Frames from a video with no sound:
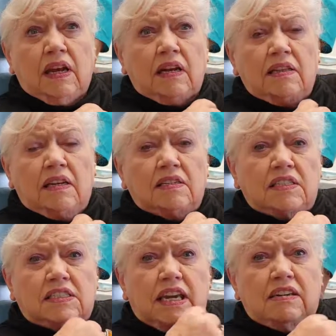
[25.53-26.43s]
and then a
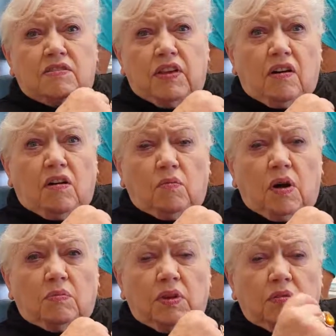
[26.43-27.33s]
state-of-the-art
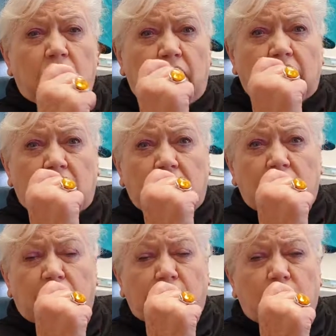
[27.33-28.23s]
one with a metal
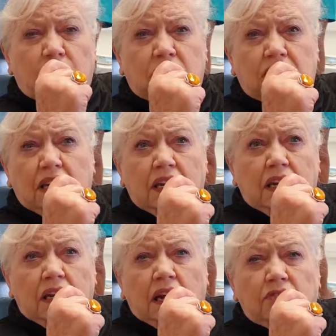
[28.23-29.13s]
infill, which is,
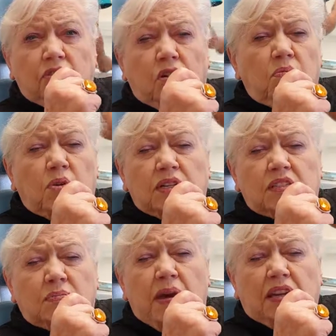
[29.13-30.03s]
I've forgotten what
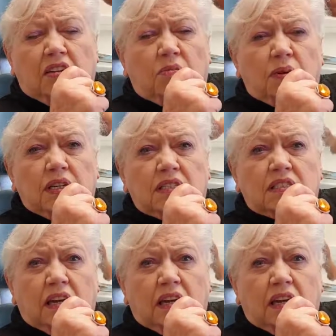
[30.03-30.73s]
it's made of, but it's...